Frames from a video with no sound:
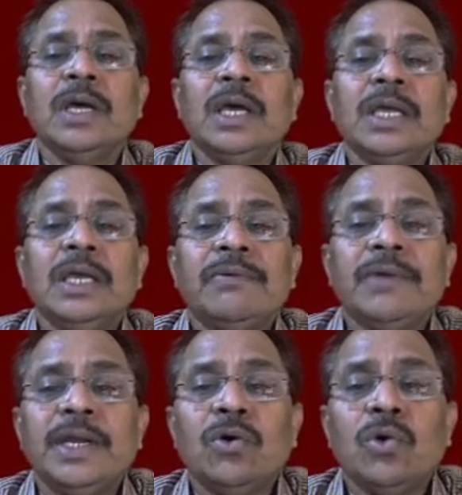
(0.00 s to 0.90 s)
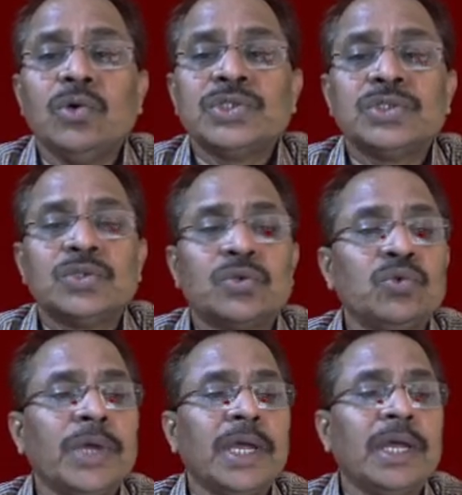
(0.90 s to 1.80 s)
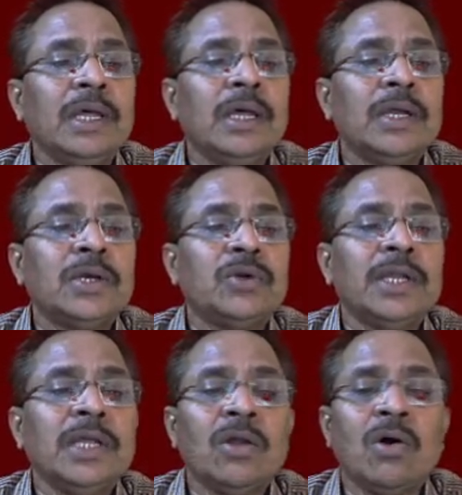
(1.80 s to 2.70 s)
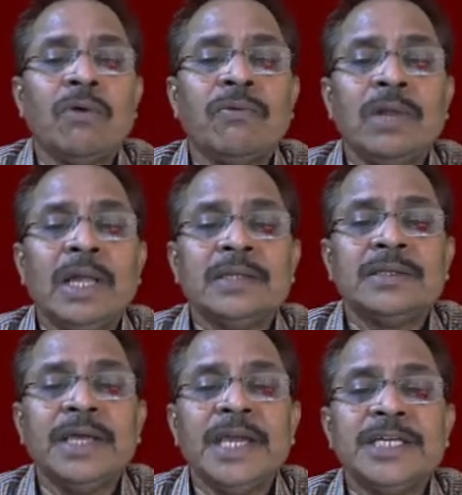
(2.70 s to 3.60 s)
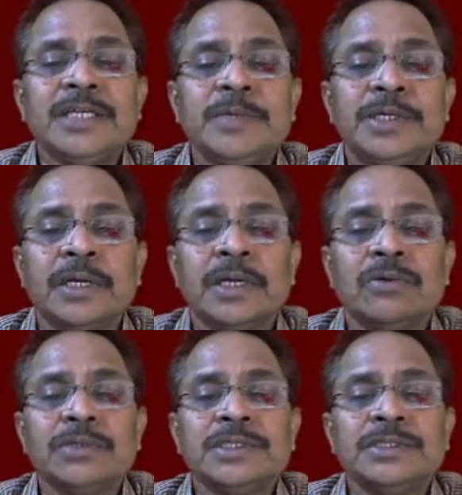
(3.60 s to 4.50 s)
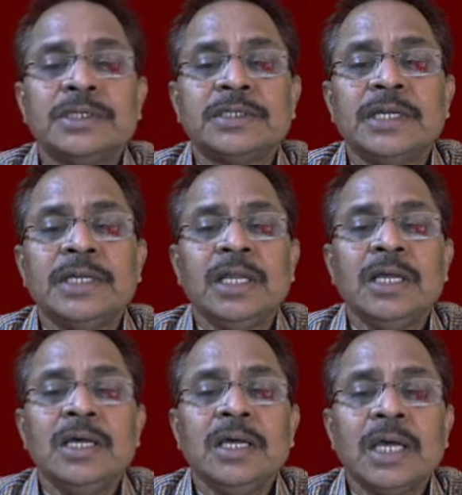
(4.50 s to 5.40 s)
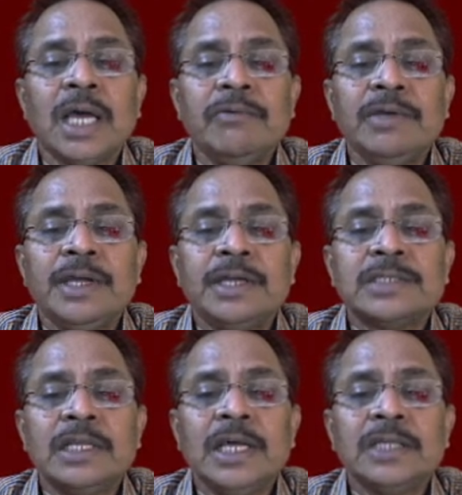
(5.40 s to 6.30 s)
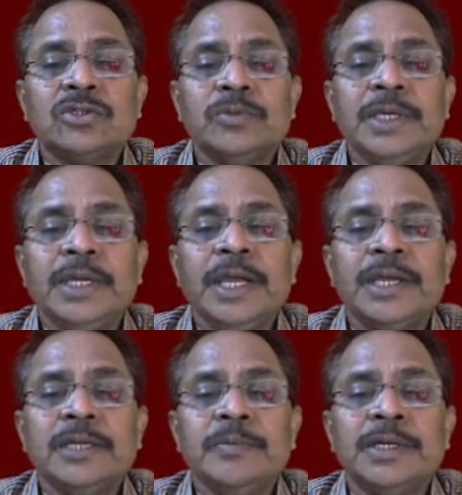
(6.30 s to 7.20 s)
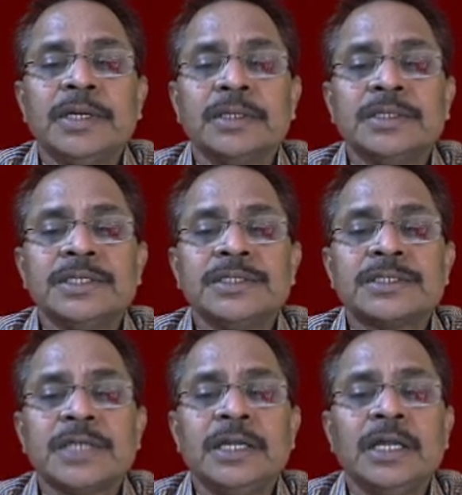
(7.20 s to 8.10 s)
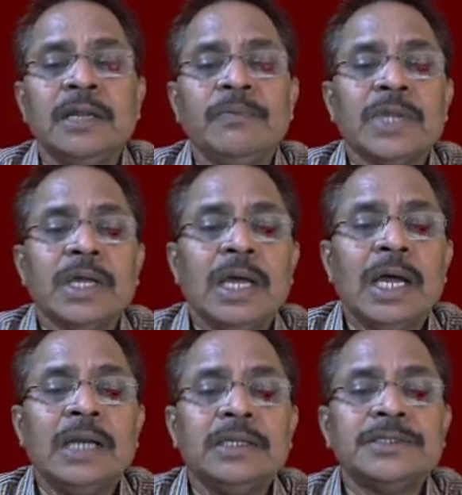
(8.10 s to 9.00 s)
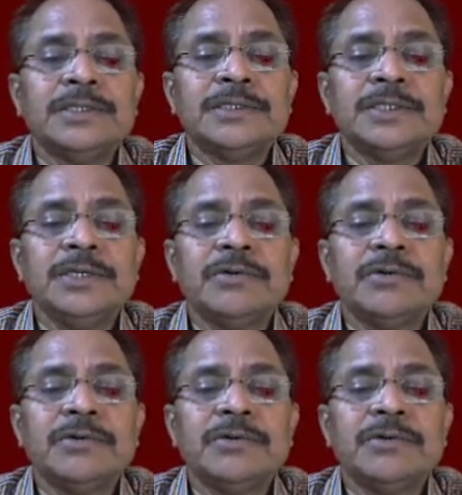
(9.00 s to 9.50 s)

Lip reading: If it goes through a tunnel of length 80 meter. Now this is the tunnel having its length to be 80 meter. This is tunnel and this is your